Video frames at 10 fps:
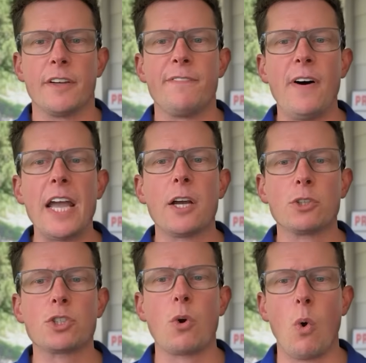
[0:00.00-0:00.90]
The FICO
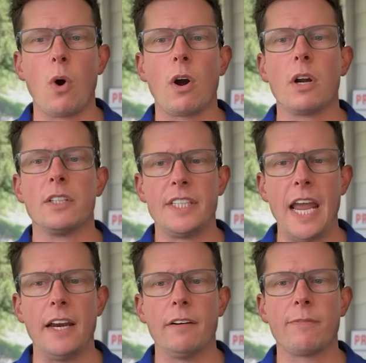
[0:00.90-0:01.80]
score
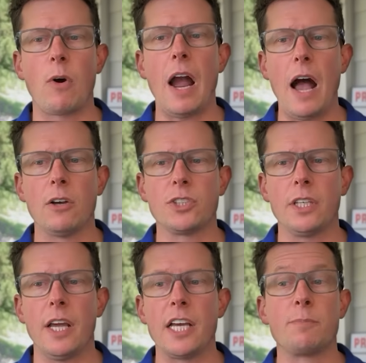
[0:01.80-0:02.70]
data for
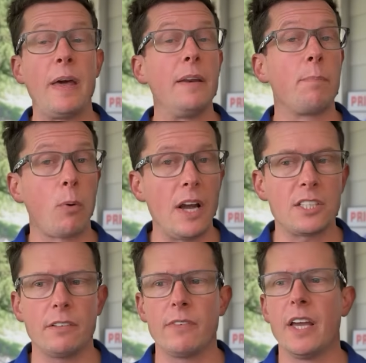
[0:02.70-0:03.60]
housing has been
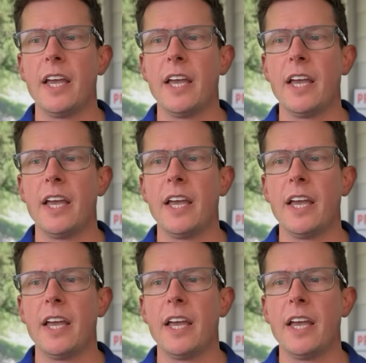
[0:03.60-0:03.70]
impressive